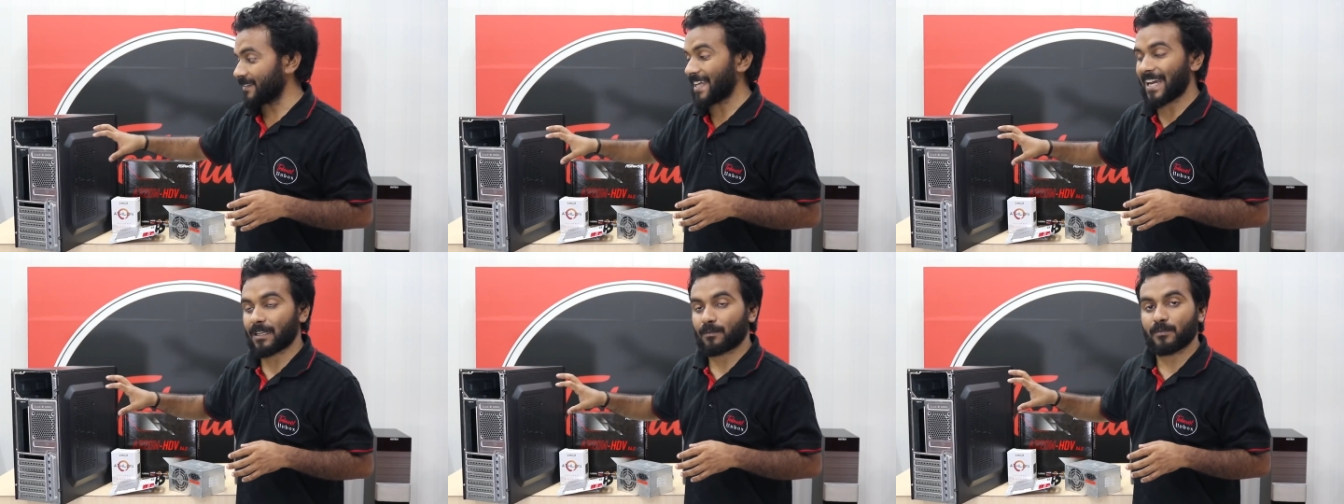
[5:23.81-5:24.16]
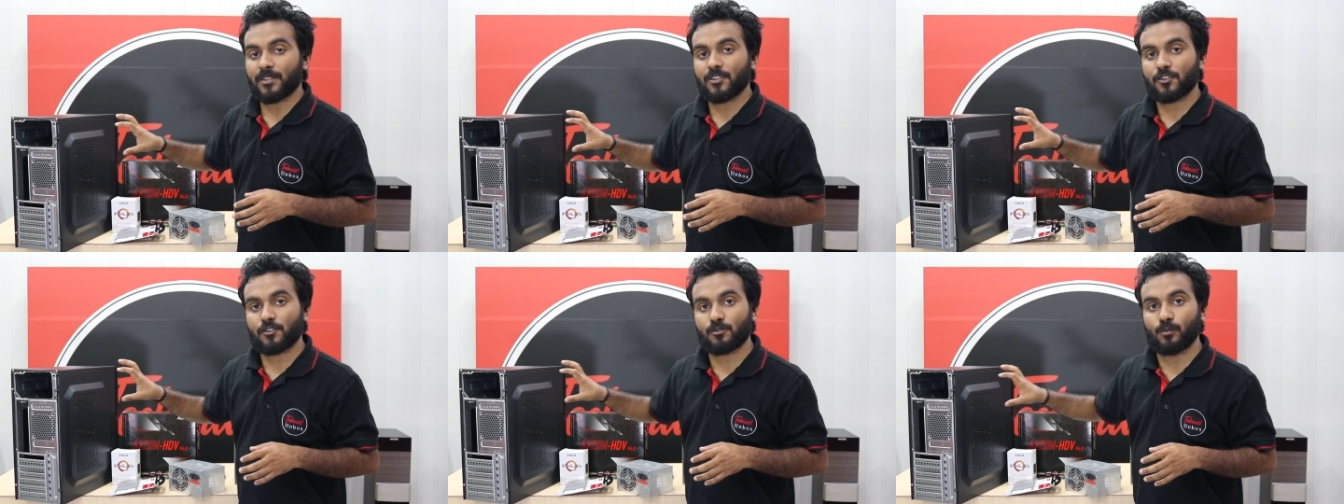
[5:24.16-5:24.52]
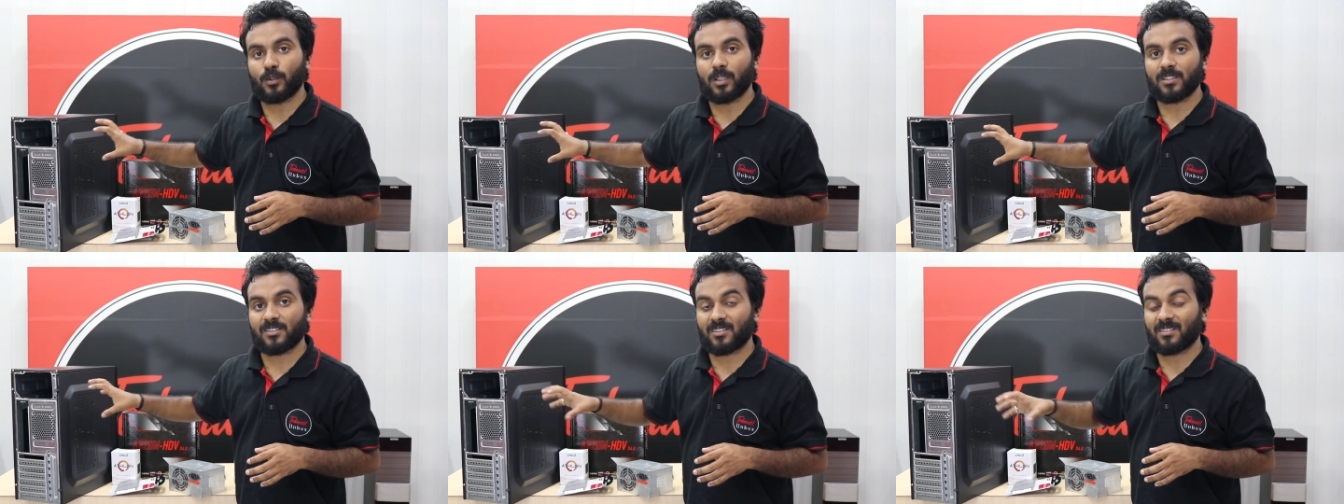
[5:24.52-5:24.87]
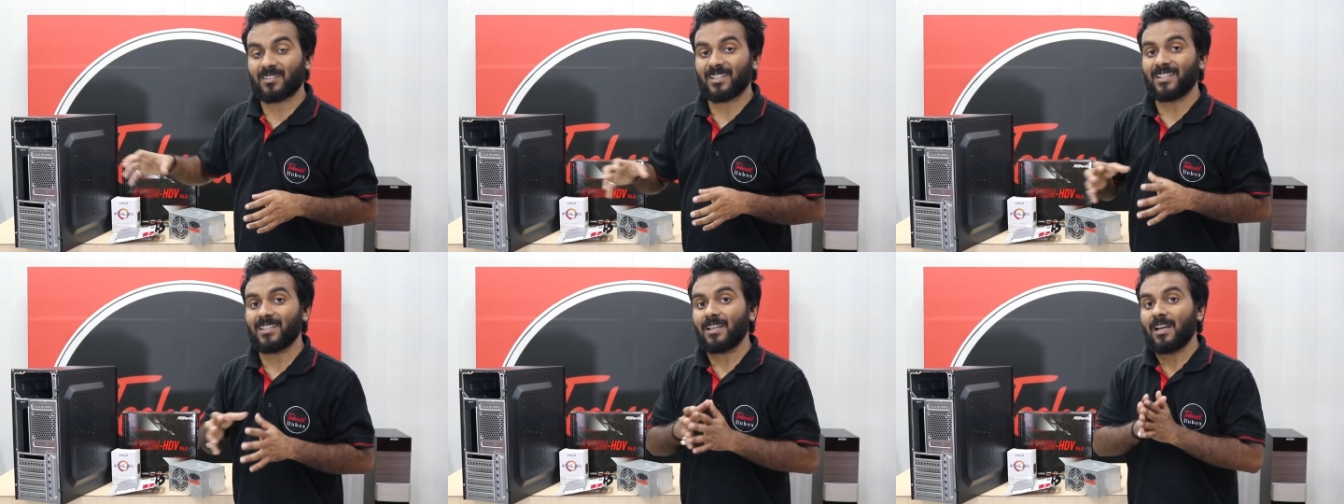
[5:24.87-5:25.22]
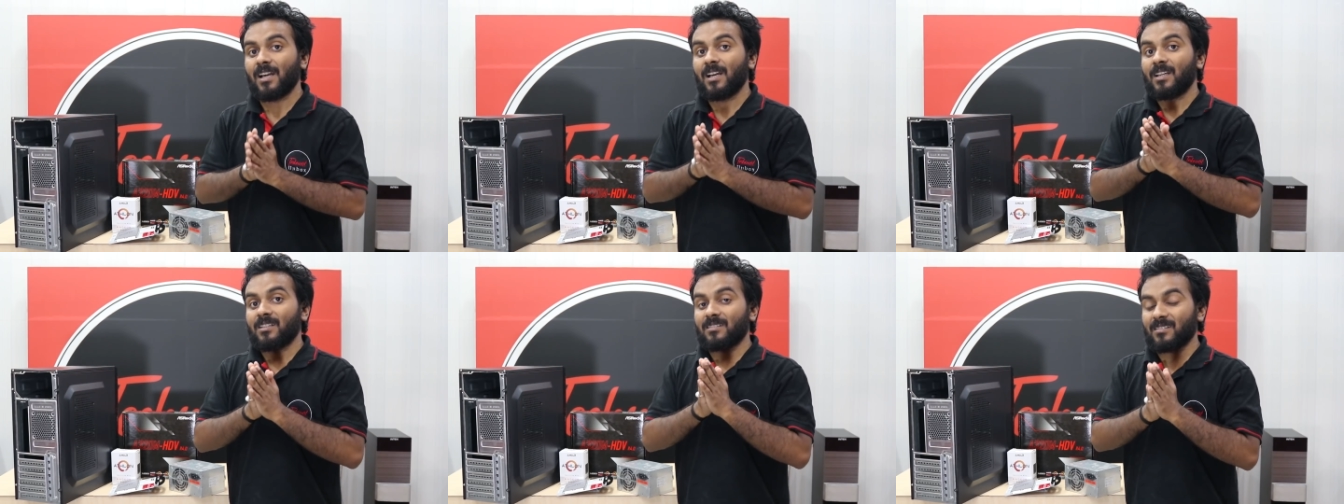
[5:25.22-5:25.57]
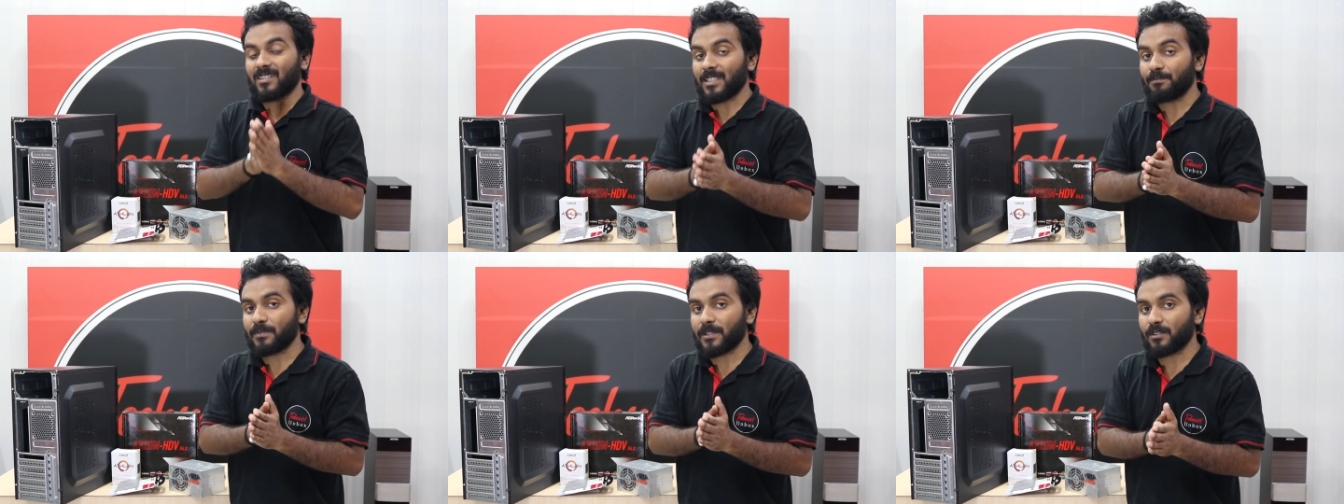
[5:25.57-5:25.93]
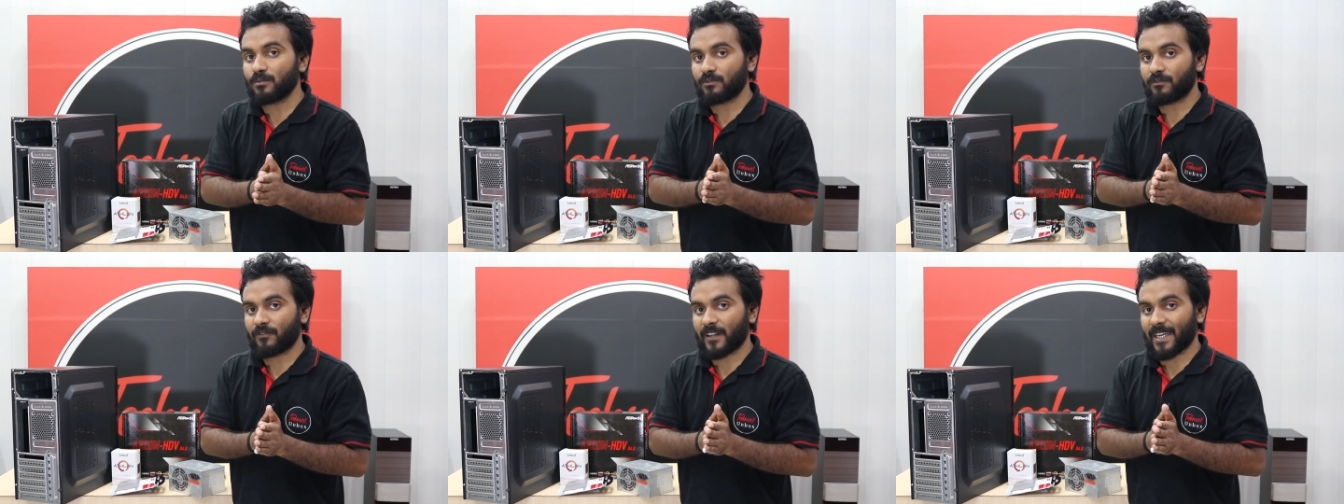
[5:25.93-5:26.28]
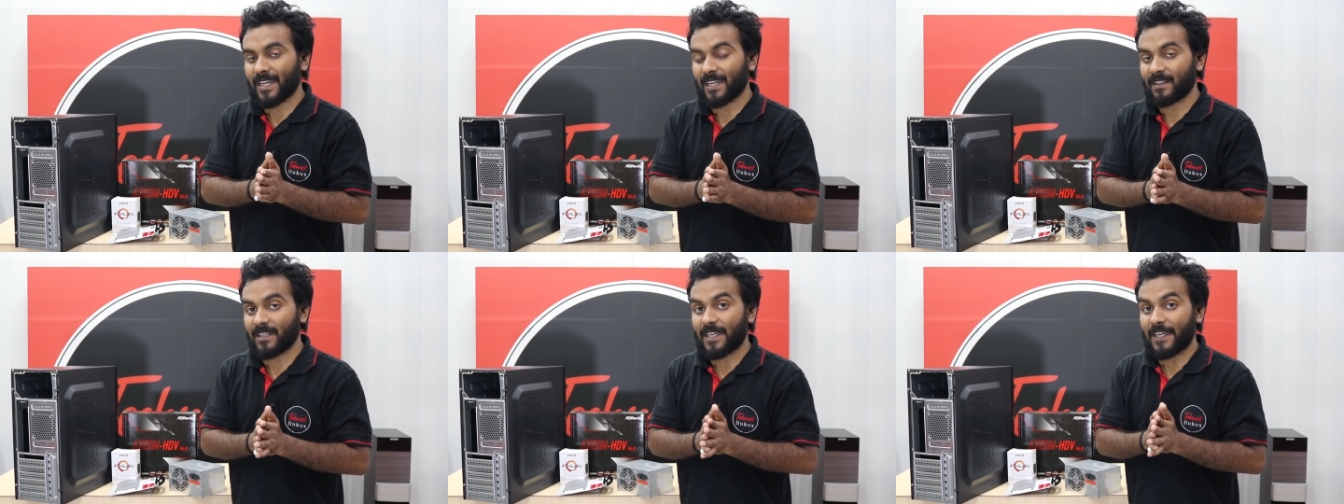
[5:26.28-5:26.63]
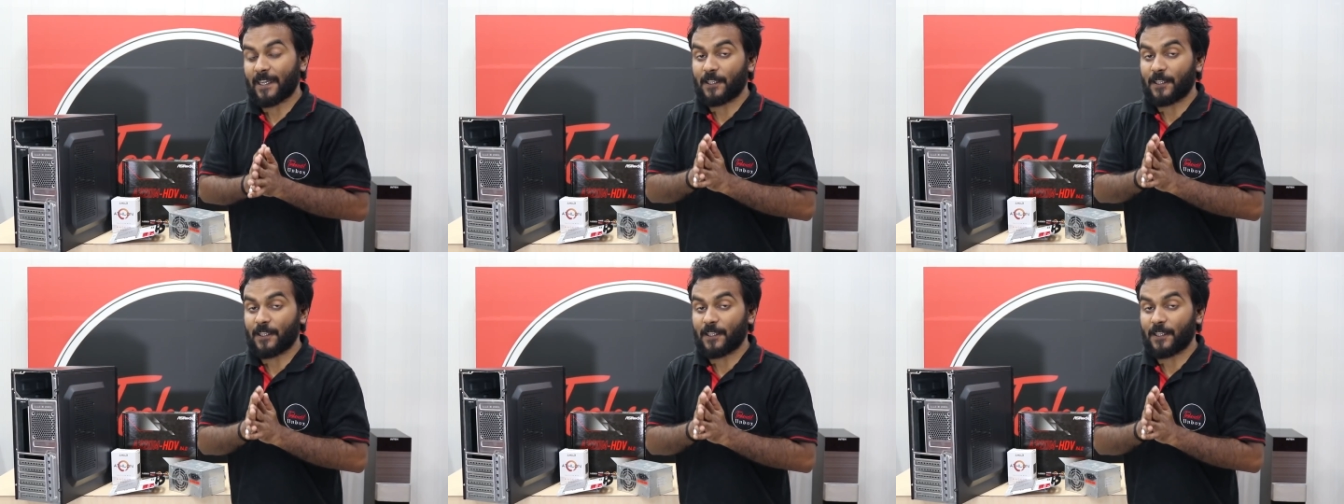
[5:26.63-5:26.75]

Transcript: that means towards the C P U fan,